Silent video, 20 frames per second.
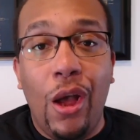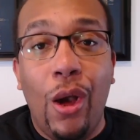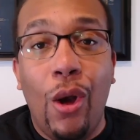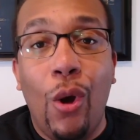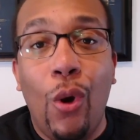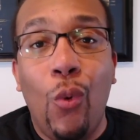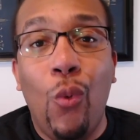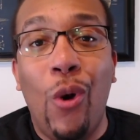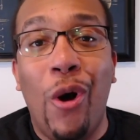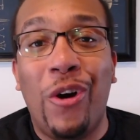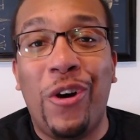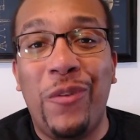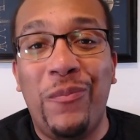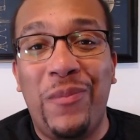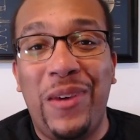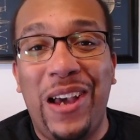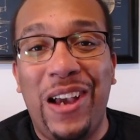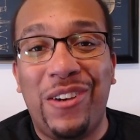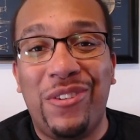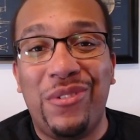Welcome
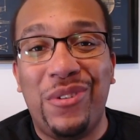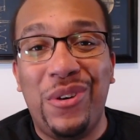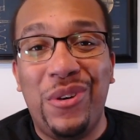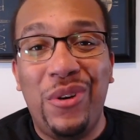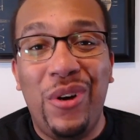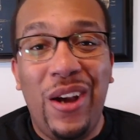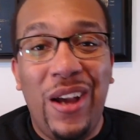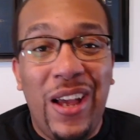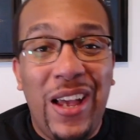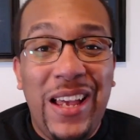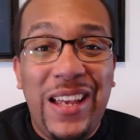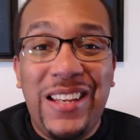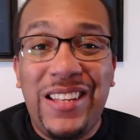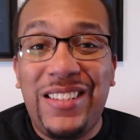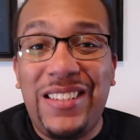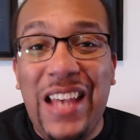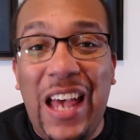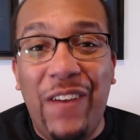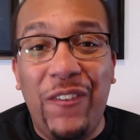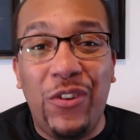back, crew.
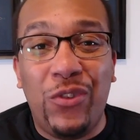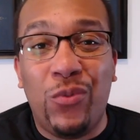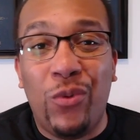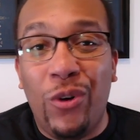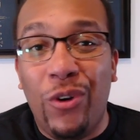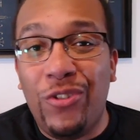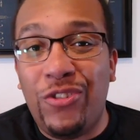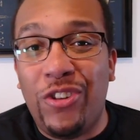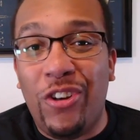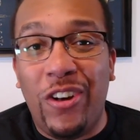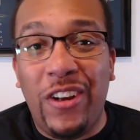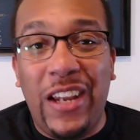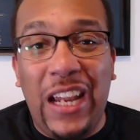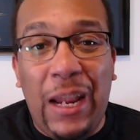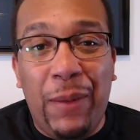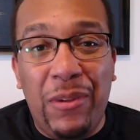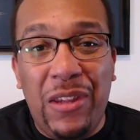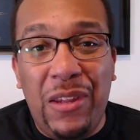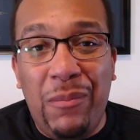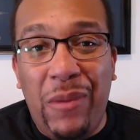Savage Worlds are our
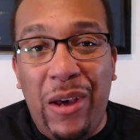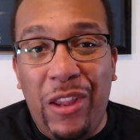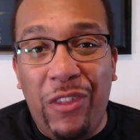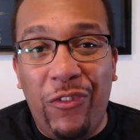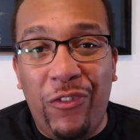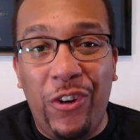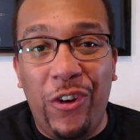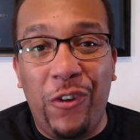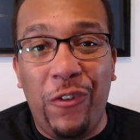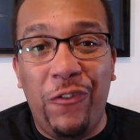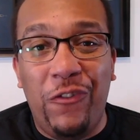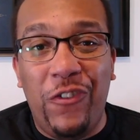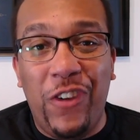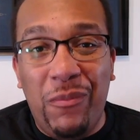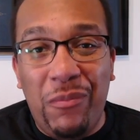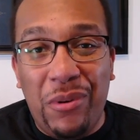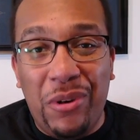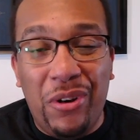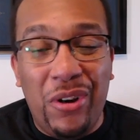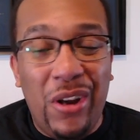game of the month for
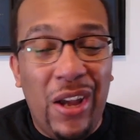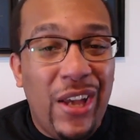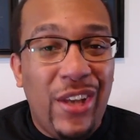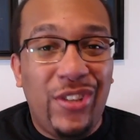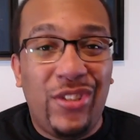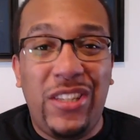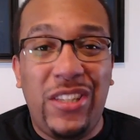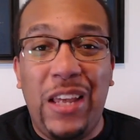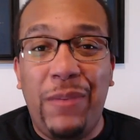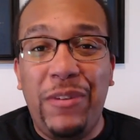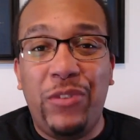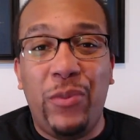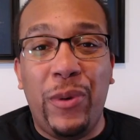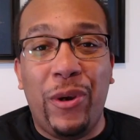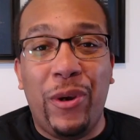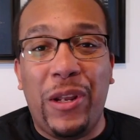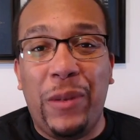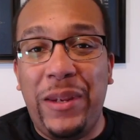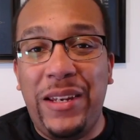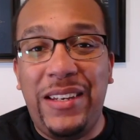November, so that means we are
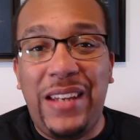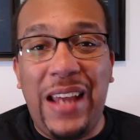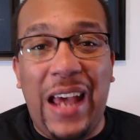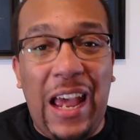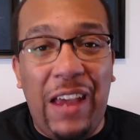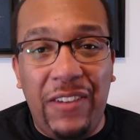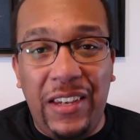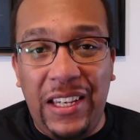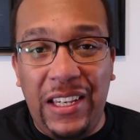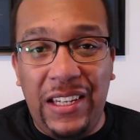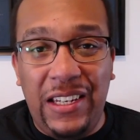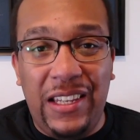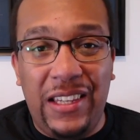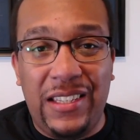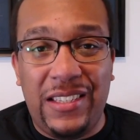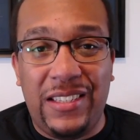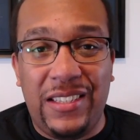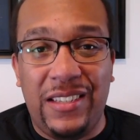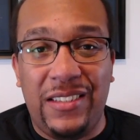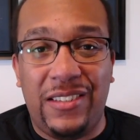going to be diving into the
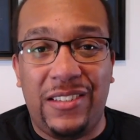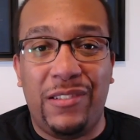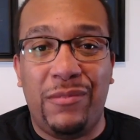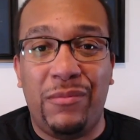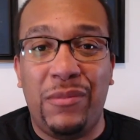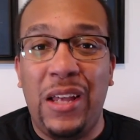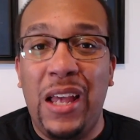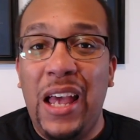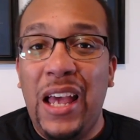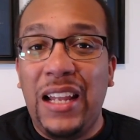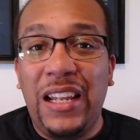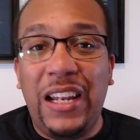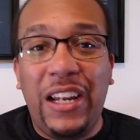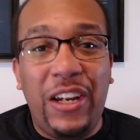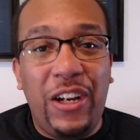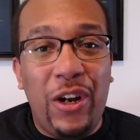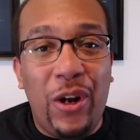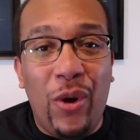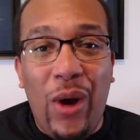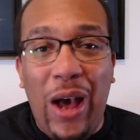system, letting
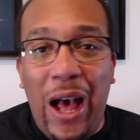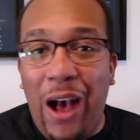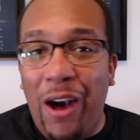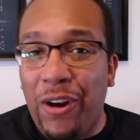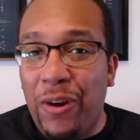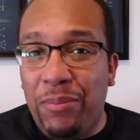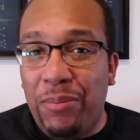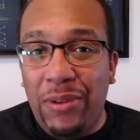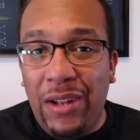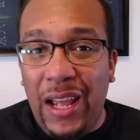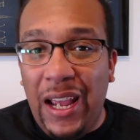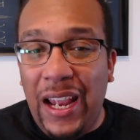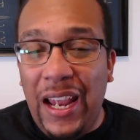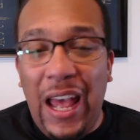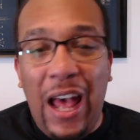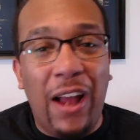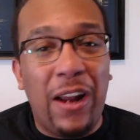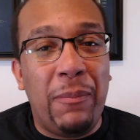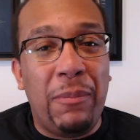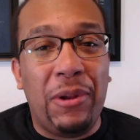you know how to play,
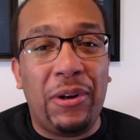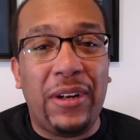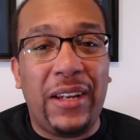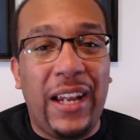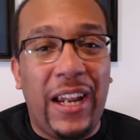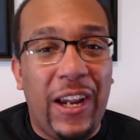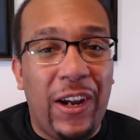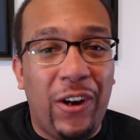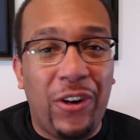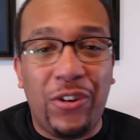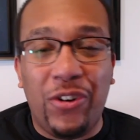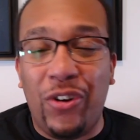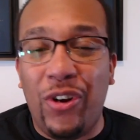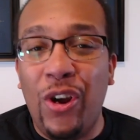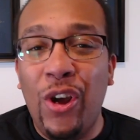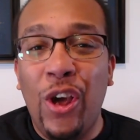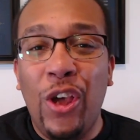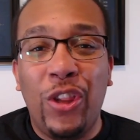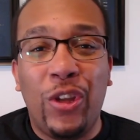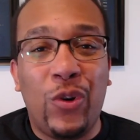how to build a character,
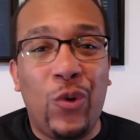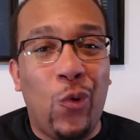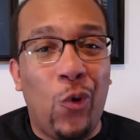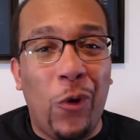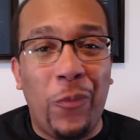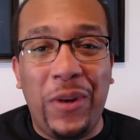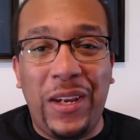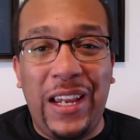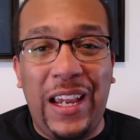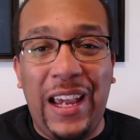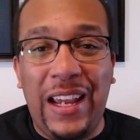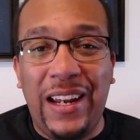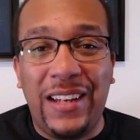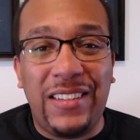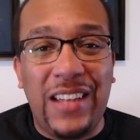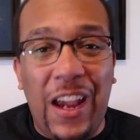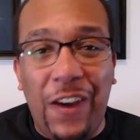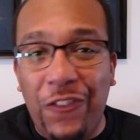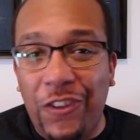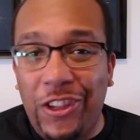the core mechanics,
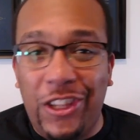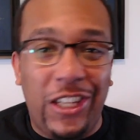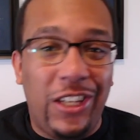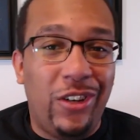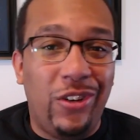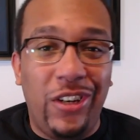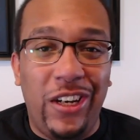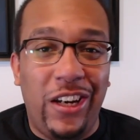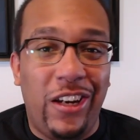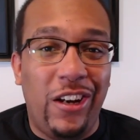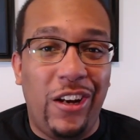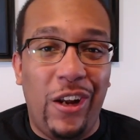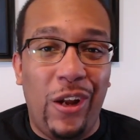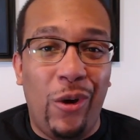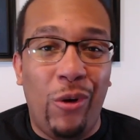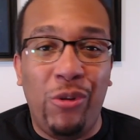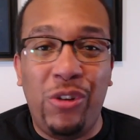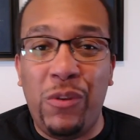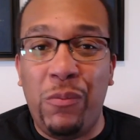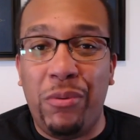everything you need to
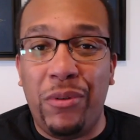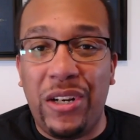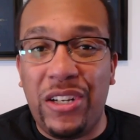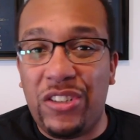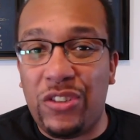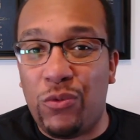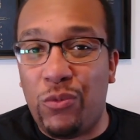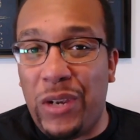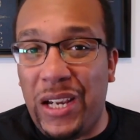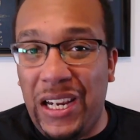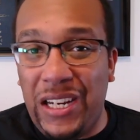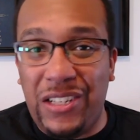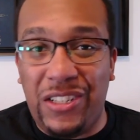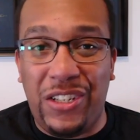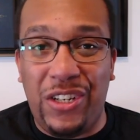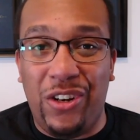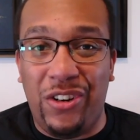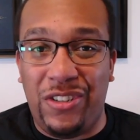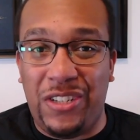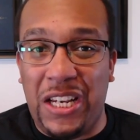know to bring SWADE to
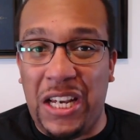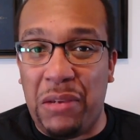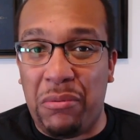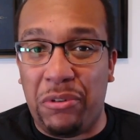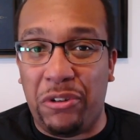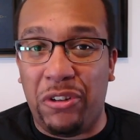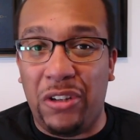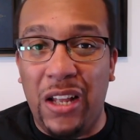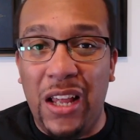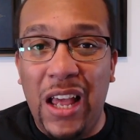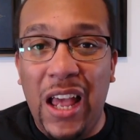your table.